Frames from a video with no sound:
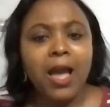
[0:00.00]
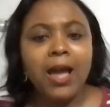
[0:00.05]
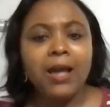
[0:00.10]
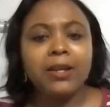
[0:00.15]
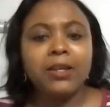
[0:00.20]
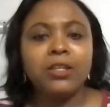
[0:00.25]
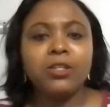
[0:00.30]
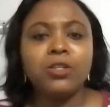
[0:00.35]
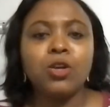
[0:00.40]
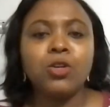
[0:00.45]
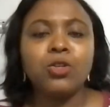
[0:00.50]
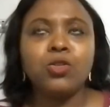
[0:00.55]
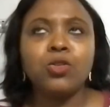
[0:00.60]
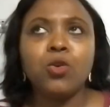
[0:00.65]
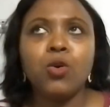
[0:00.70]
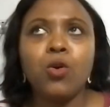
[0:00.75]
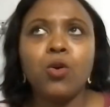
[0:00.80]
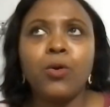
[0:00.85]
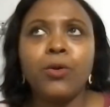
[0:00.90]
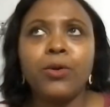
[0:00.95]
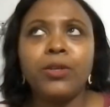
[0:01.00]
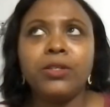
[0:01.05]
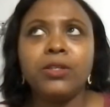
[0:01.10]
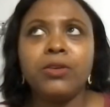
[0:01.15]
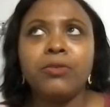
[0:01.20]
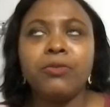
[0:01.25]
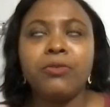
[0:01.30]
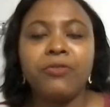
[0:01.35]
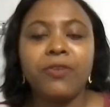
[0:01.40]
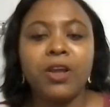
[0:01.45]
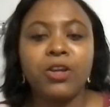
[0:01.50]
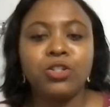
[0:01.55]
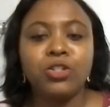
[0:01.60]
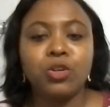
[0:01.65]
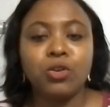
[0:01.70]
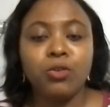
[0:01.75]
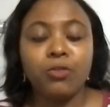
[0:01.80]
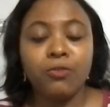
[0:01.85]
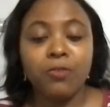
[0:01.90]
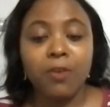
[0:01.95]
And this also is a
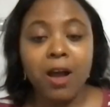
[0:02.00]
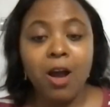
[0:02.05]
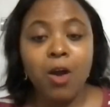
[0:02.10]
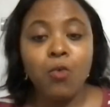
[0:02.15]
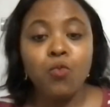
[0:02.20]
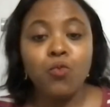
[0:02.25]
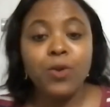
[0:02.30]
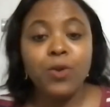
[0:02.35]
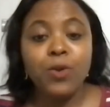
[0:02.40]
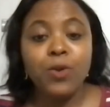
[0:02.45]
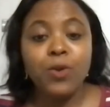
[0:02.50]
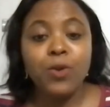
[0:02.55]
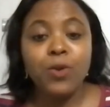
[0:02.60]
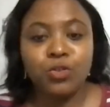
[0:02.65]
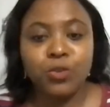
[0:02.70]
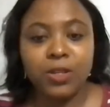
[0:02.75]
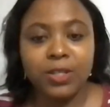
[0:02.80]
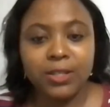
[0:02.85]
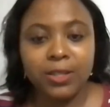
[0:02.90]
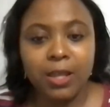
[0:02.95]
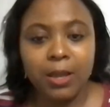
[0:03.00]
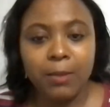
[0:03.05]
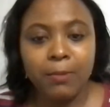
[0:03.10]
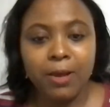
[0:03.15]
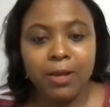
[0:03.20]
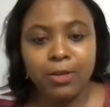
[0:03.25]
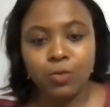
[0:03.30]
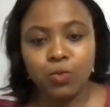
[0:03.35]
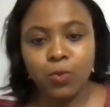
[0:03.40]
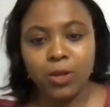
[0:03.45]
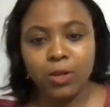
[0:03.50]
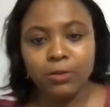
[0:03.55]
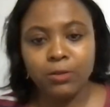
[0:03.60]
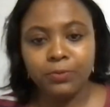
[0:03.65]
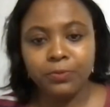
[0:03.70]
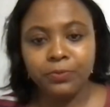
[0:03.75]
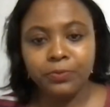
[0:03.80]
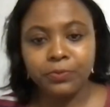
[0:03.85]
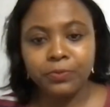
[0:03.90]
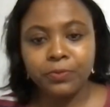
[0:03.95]
reflection of how we treat them as well.
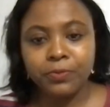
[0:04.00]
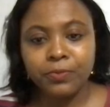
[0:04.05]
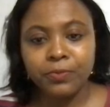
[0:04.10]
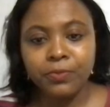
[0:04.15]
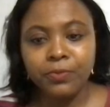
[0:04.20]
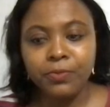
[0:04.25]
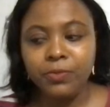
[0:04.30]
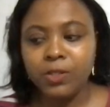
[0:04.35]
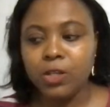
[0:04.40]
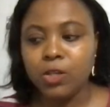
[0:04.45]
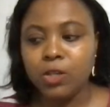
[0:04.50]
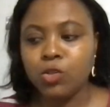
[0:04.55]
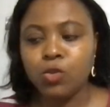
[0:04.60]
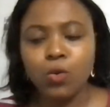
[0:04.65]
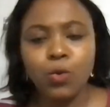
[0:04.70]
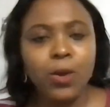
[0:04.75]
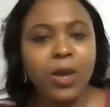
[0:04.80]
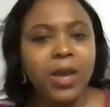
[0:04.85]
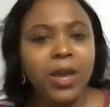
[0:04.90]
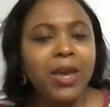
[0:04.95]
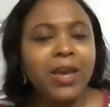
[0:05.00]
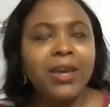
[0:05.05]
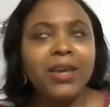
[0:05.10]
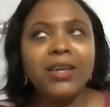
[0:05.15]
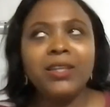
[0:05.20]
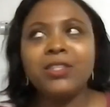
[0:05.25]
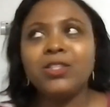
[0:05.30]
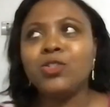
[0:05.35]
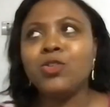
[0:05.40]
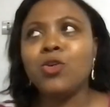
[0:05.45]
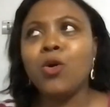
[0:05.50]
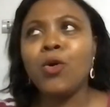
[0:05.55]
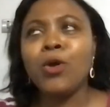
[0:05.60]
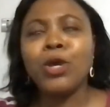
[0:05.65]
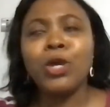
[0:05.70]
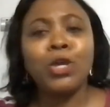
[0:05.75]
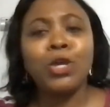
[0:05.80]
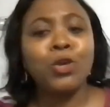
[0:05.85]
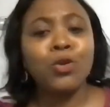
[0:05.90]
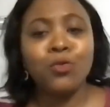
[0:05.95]
So it's so
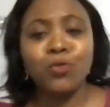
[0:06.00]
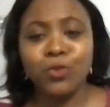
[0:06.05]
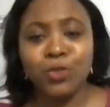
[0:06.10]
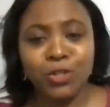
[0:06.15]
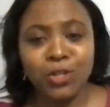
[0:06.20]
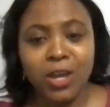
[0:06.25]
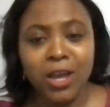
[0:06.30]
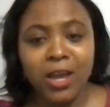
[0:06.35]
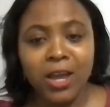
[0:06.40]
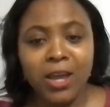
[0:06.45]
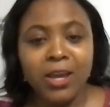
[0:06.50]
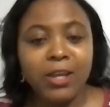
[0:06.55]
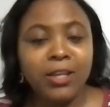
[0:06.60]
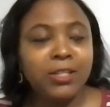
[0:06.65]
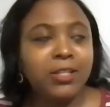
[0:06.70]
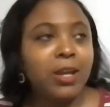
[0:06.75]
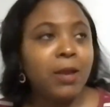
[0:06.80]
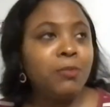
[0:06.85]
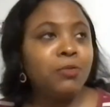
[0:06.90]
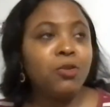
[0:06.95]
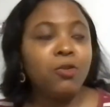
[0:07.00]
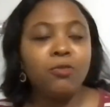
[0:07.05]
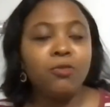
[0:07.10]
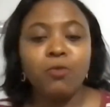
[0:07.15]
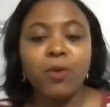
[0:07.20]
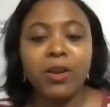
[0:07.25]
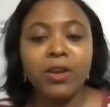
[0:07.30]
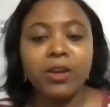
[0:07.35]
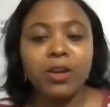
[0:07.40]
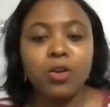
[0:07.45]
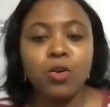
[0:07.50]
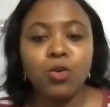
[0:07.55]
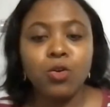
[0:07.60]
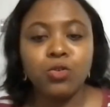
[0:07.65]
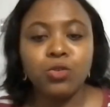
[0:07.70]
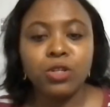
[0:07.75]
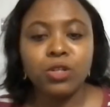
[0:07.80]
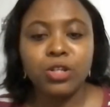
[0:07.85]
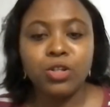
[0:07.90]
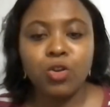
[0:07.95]
huge in terms of when they go
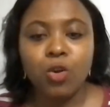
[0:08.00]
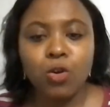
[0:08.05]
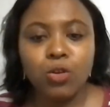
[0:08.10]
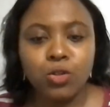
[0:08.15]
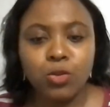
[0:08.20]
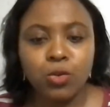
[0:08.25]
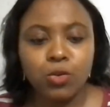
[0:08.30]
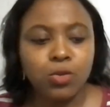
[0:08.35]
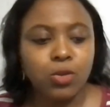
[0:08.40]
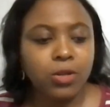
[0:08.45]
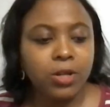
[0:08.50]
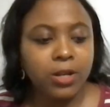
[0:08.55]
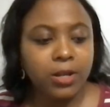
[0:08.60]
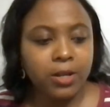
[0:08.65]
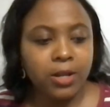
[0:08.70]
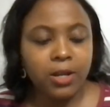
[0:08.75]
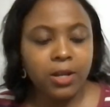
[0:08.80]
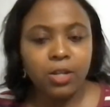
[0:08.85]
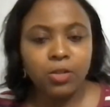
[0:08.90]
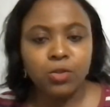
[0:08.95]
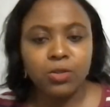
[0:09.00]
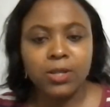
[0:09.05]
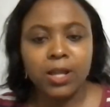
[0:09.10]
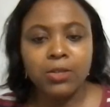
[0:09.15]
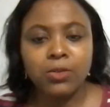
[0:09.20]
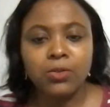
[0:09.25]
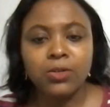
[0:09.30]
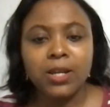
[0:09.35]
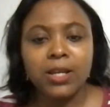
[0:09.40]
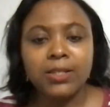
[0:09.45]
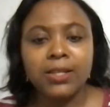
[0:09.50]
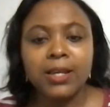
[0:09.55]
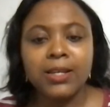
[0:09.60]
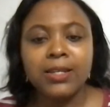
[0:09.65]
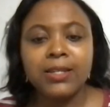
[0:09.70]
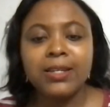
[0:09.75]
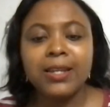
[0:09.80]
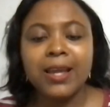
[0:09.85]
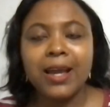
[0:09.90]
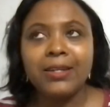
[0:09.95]
to the doctor. So they, they need to start
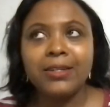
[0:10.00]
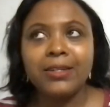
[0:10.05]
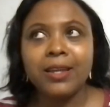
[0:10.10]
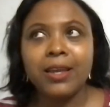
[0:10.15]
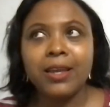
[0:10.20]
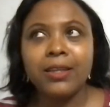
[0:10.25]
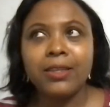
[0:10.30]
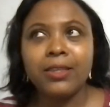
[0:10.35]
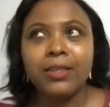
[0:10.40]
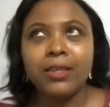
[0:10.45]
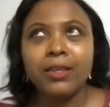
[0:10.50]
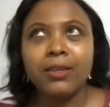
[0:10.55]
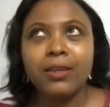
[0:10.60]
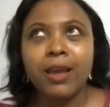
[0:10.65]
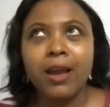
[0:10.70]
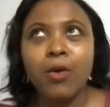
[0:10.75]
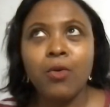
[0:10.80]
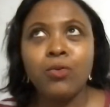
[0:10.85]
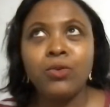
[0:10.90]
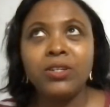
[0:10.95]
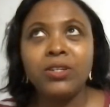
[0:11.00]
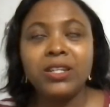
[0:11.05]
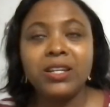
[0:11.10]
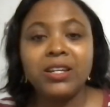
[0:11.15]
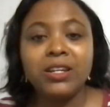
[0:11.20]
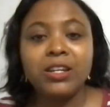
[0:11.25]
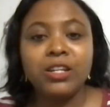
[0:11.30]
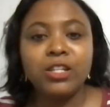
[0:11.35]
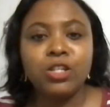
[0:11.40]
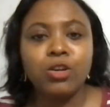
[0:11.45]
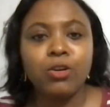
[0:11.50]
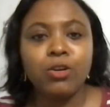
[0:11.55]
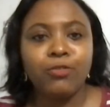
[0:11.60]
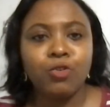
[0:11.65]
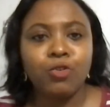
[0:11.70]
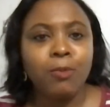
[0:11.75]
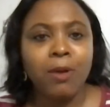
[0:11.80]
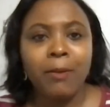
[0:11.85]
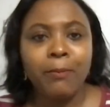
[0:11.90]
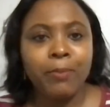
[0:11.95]
understanding their, their, their own dignity of
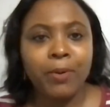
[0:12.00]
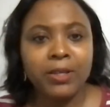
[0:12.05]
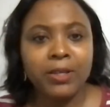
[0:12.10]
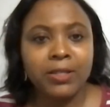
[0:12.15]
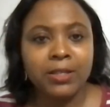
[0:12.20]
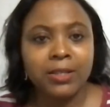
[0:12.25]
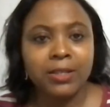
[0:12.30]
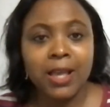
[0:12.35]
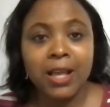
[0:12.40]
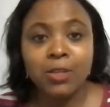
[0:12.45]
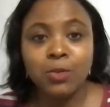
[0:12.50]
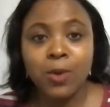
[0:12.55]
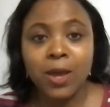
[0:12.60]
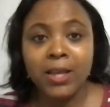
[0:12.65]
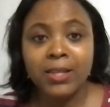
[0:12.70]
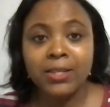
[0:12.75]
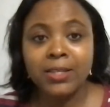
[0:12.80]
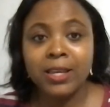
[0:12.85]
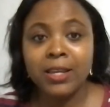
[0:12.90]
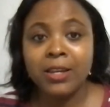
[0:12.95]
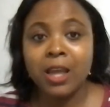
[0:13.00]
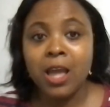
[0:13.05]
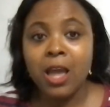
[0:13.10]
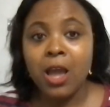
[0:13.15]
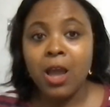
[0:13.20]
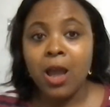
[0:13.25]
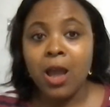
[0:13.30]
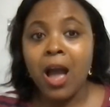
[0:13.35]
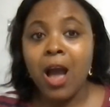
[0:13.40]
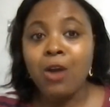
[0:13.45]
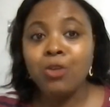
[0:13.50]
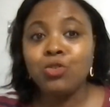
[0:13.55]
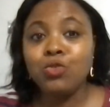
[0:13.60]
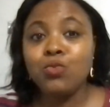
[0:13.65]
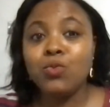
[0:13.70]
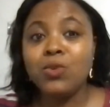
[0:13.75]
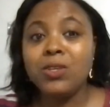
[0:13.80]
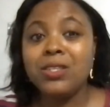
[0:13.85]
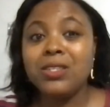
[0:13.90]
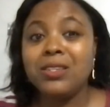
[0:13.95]
human person. That's why I said, how do
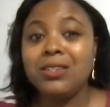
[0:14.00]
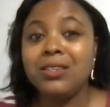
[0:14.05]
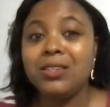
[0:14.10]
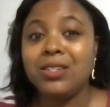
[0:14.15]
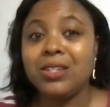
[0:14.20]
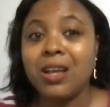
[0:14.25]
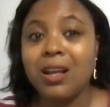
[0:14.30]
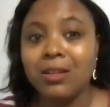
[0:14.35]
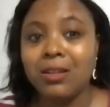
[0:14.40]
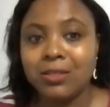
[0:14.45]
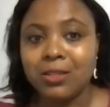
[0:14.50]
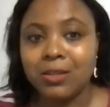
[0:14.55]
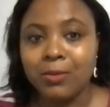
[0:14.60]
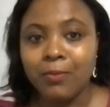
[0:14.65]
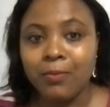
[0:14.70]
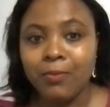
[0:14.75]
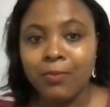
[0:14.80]
we see the child?